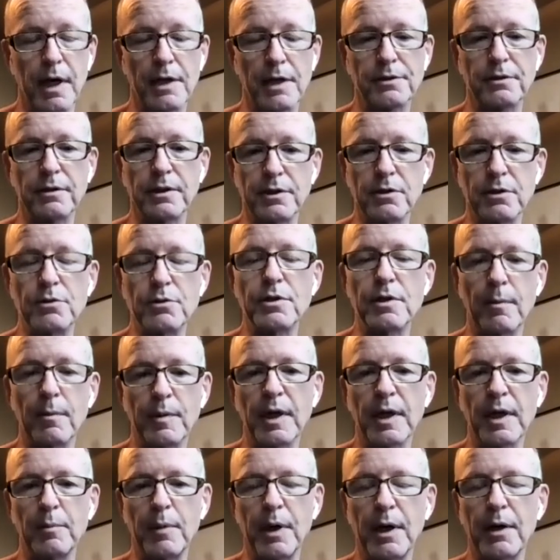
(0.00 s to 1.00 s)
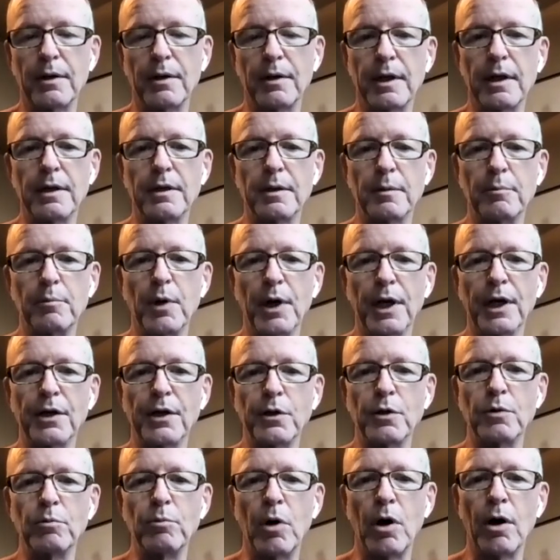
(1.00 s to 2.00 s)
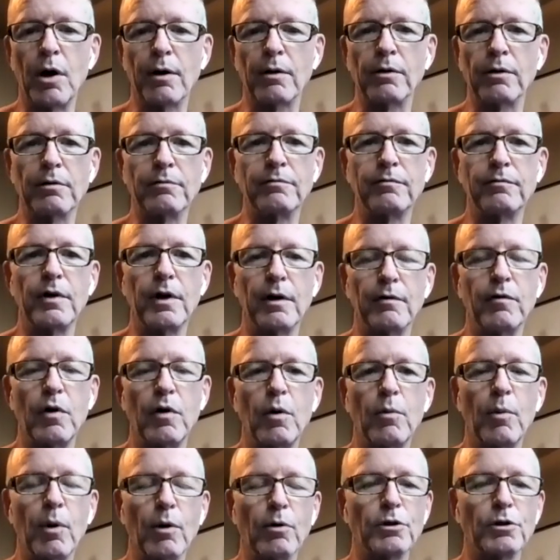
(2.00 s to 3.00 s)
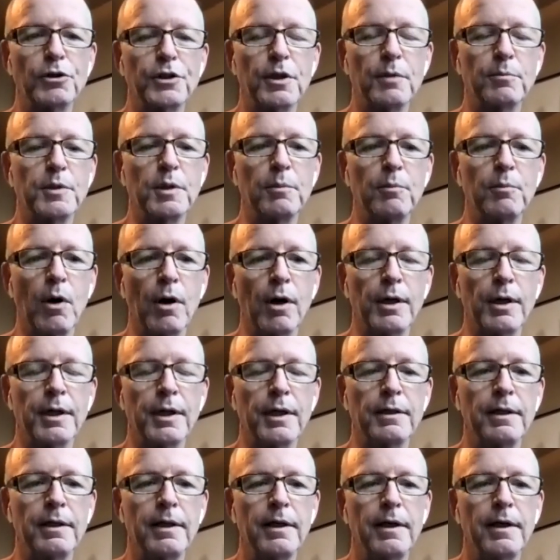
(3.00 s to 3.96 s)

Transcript: actually do something about it and to bring a new model of home ownership to market.